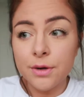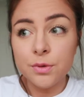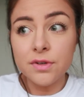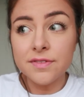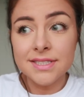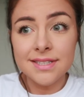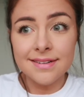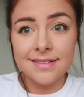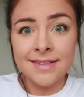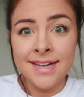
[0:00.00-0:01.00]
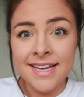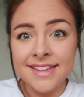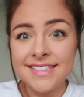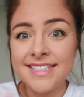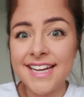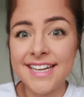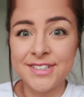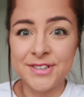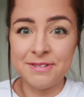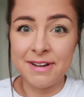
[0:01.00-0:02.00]
and all of a sudden the day
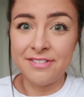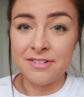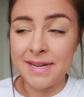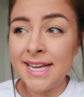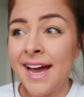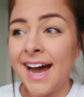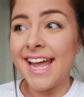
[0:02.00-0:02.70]
had got away from me.